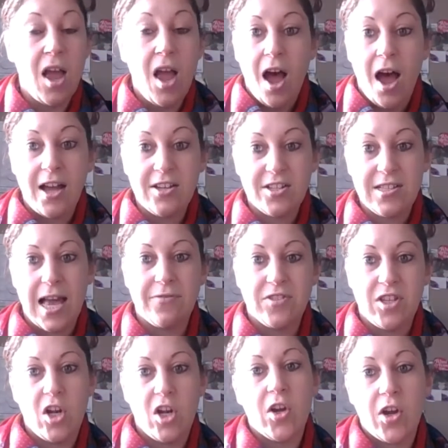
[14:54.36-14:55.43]
I just have
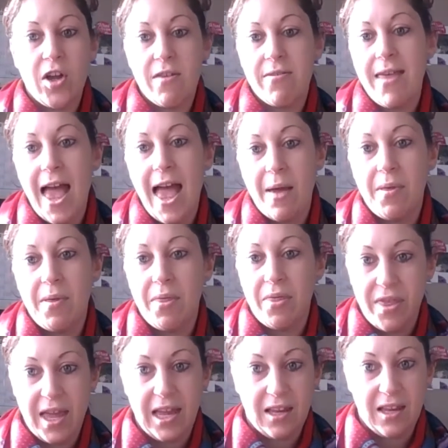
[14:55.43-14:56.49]
to look at them and
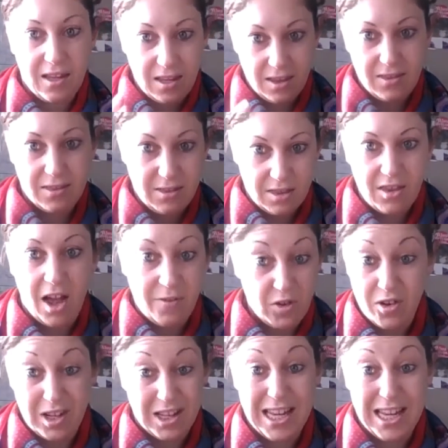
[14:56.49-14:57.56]
think, I've
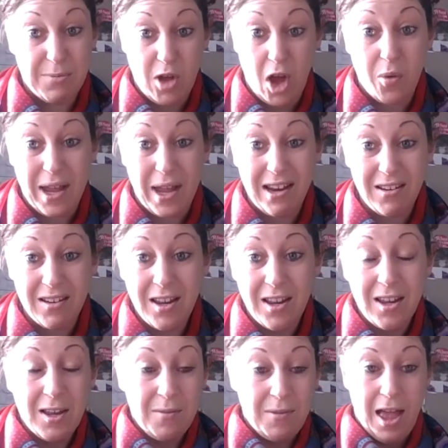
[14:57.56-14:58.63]
got to keep going.
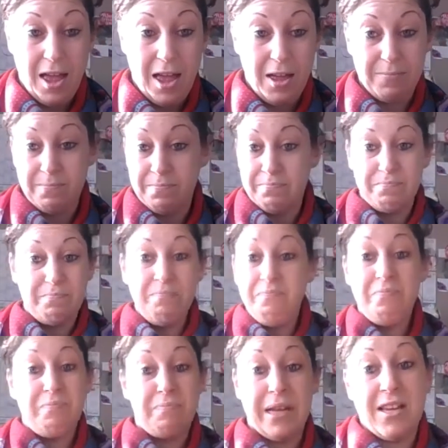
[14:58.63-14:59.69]

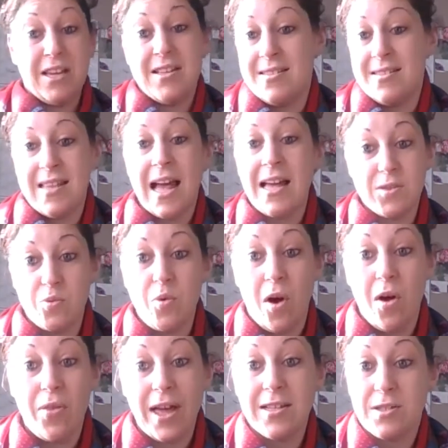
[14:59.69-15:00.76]
because that's
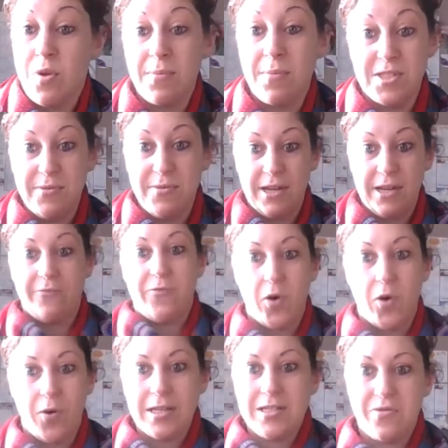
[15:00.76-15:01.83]
what I'm doing it
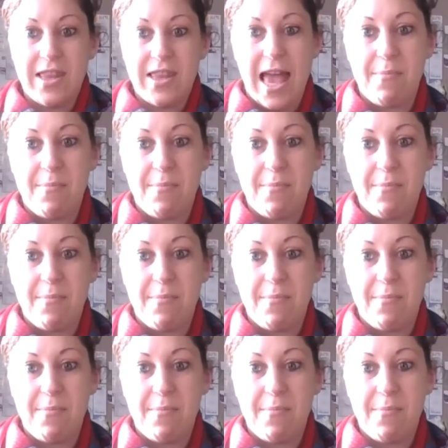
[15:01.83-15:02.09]
for. It's for them